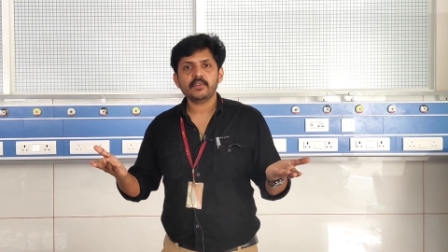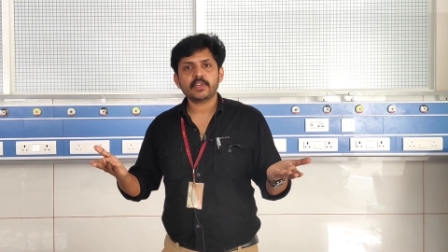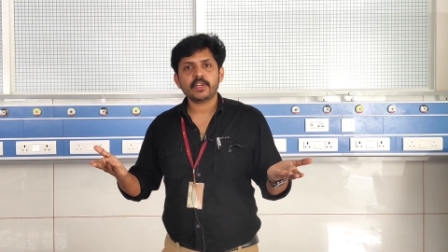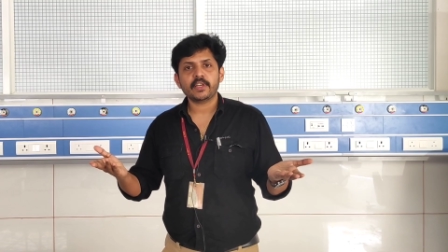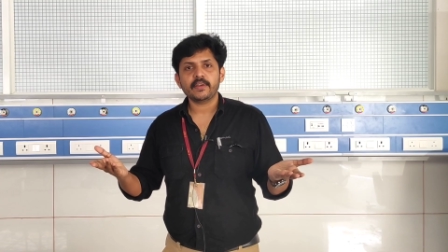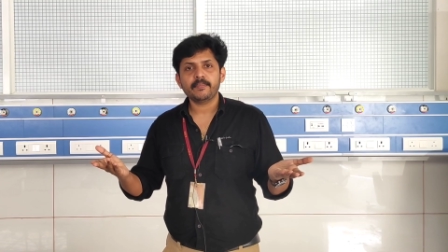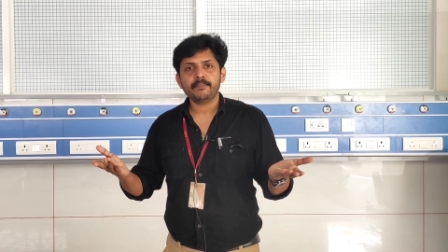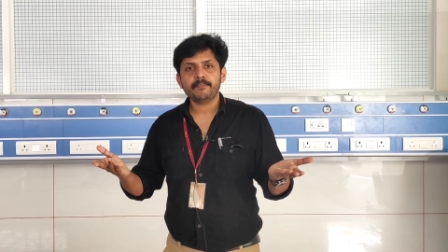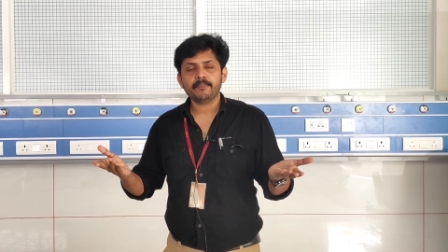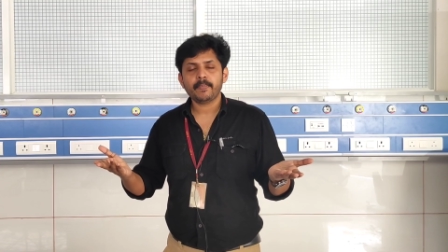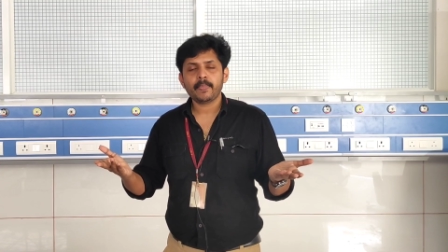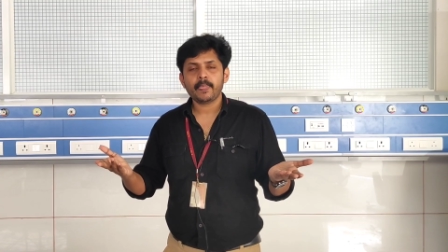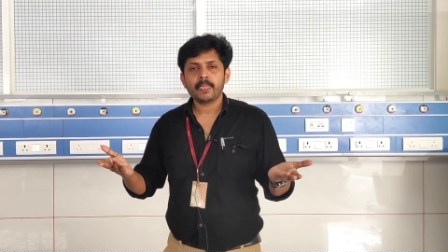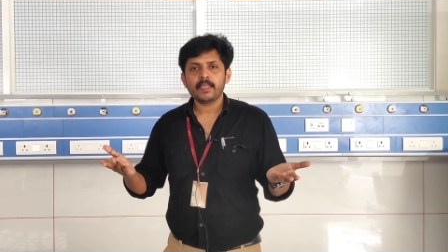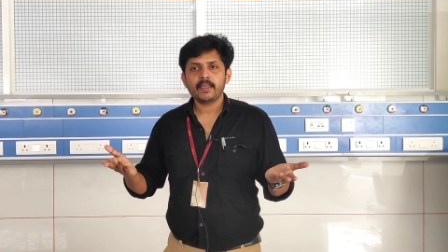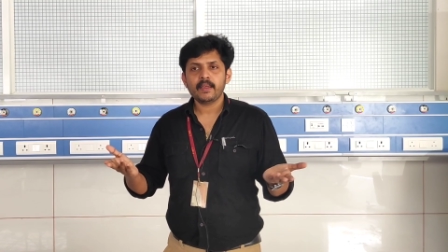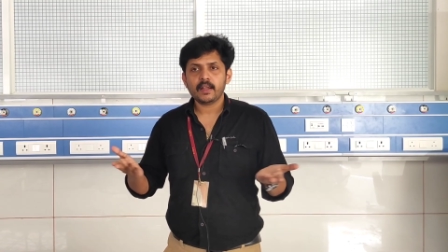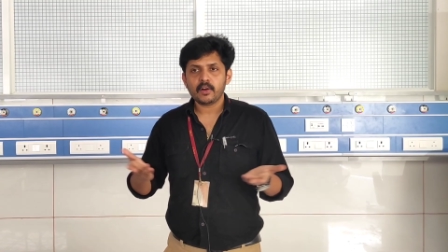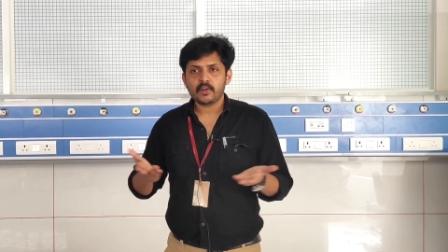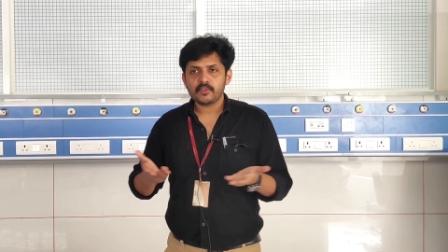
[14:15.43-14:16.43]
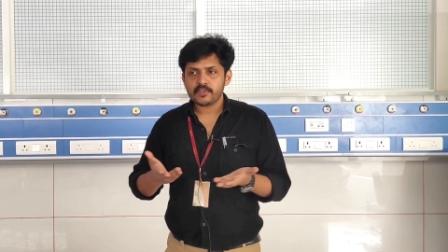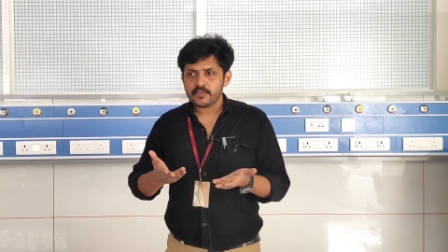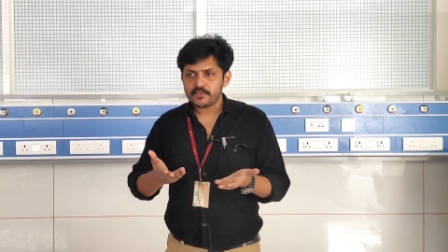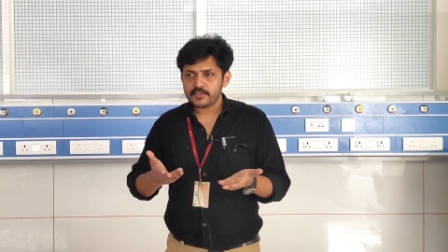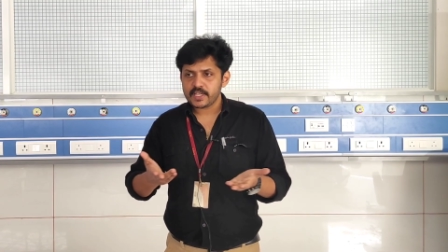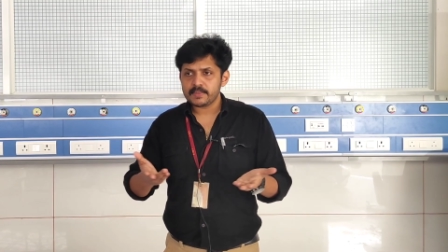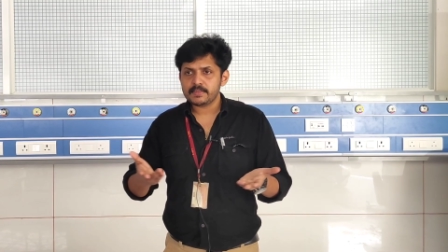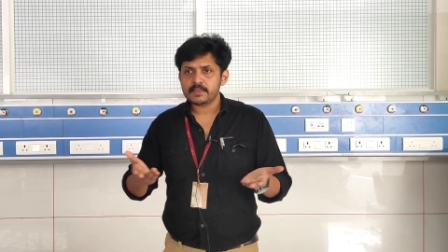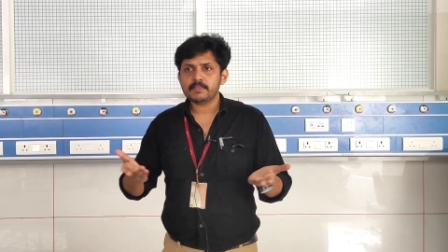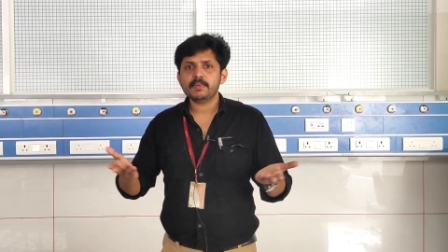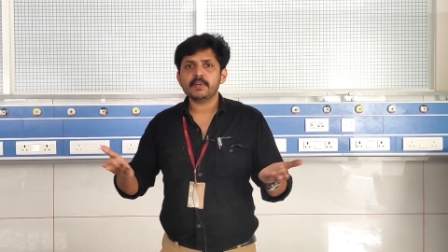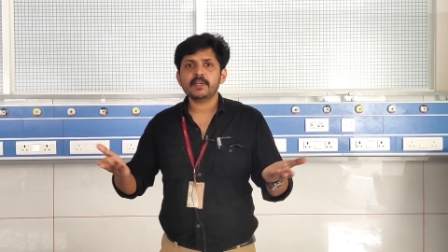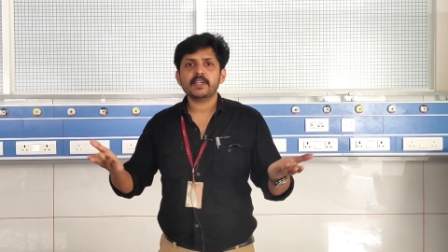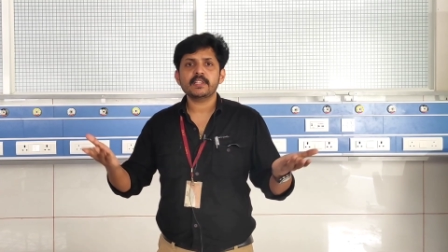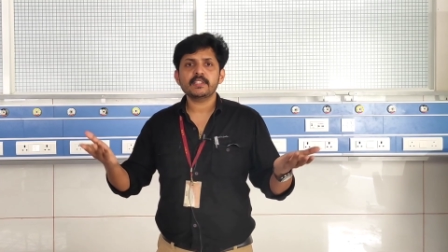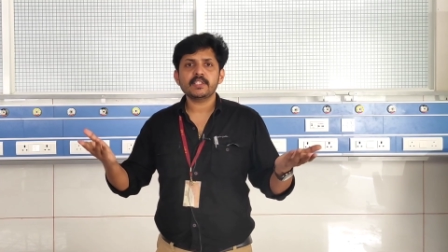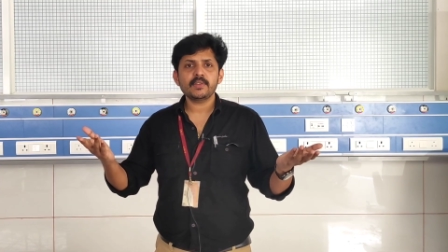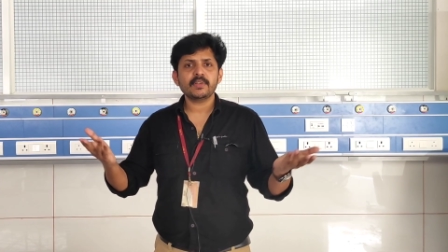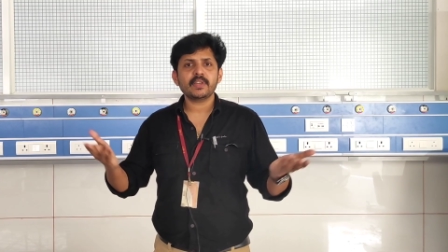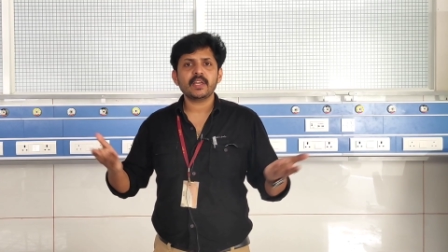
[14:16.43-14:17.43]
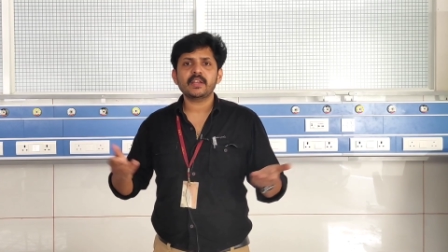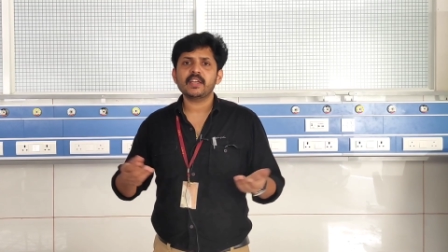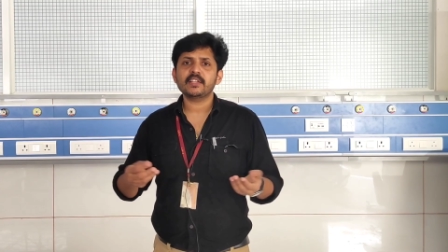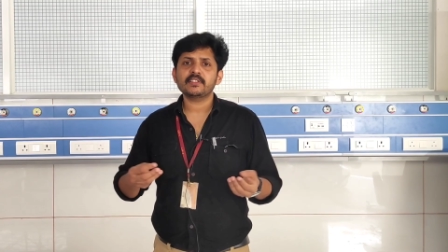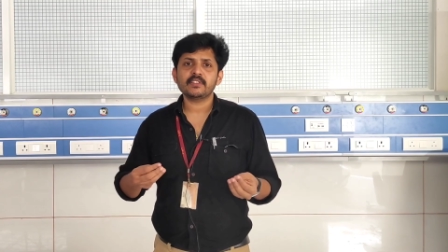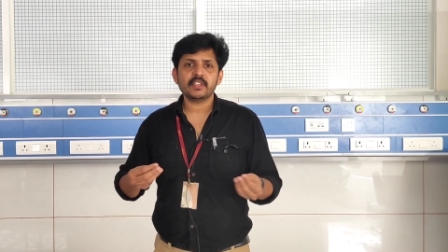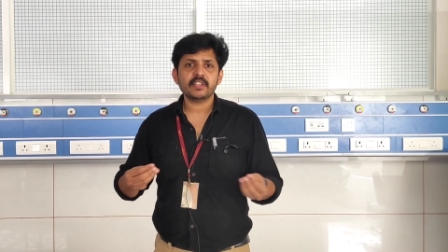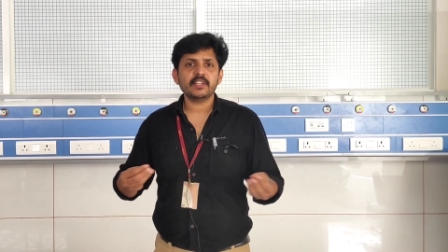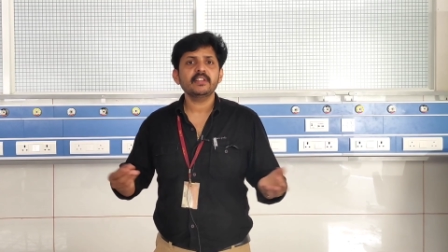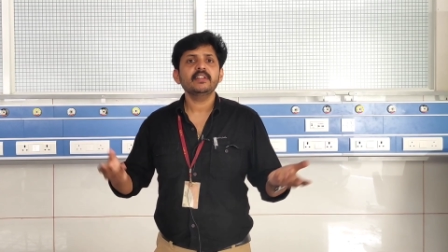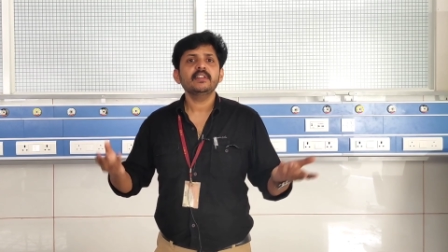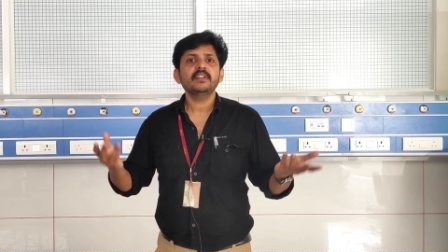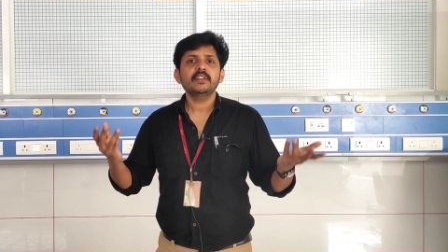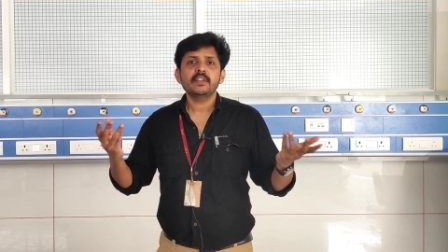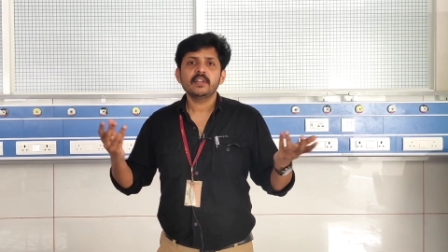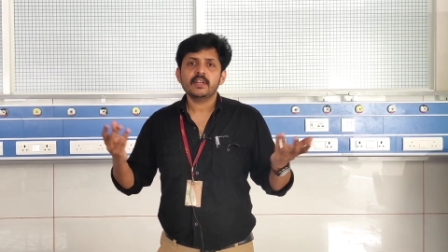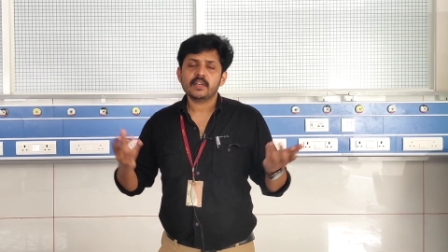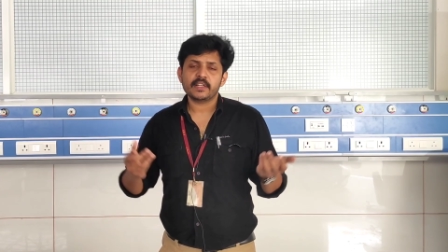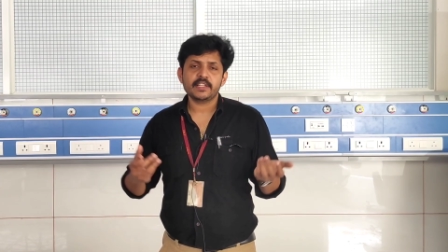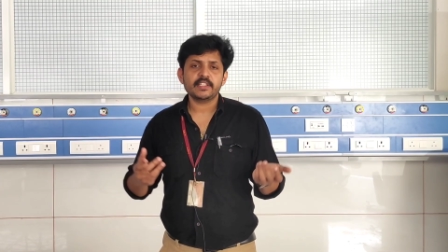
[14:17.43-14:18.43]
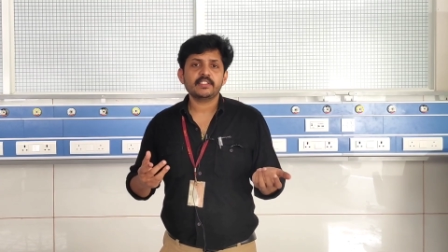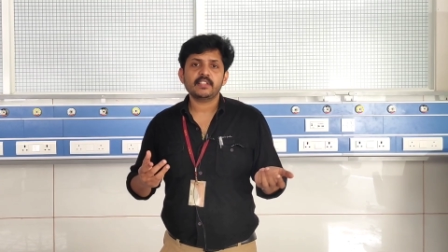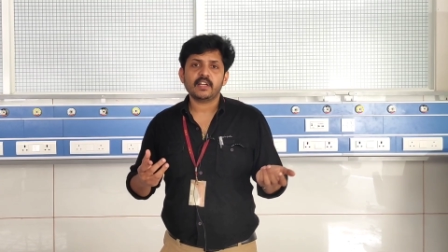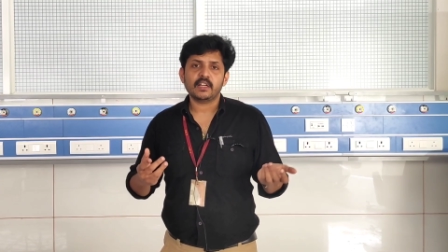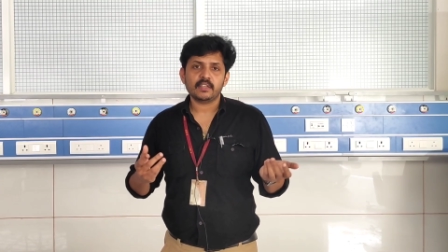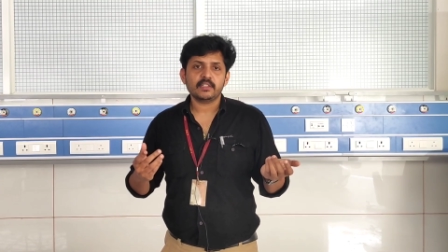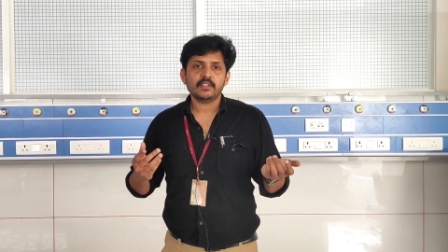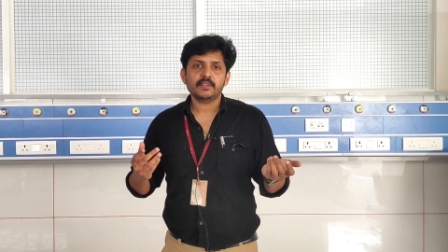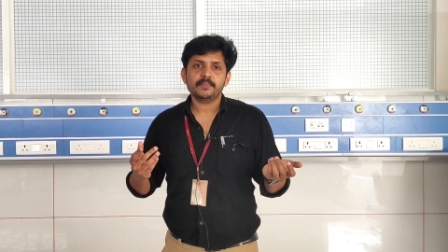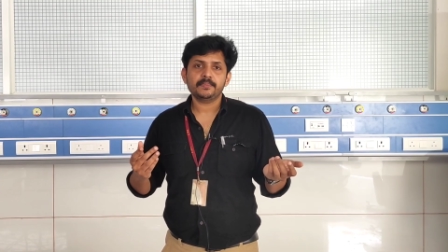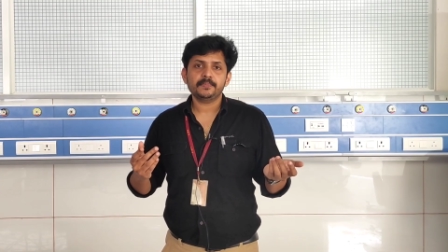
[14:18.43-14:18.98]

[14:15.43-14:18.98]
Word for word: Okay around 50 mg per kg you can actually restart.